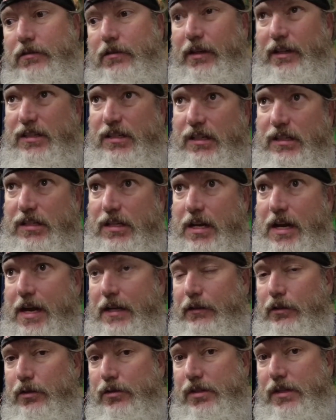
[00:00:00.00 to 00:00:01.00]
like
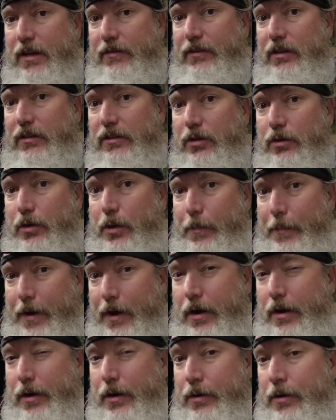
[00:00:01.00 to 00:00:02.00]
sixty-nine through seventy-two
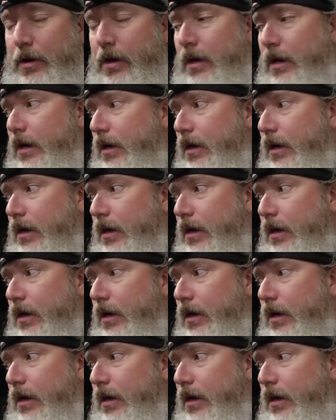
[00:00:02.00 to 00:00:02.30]
Camaro,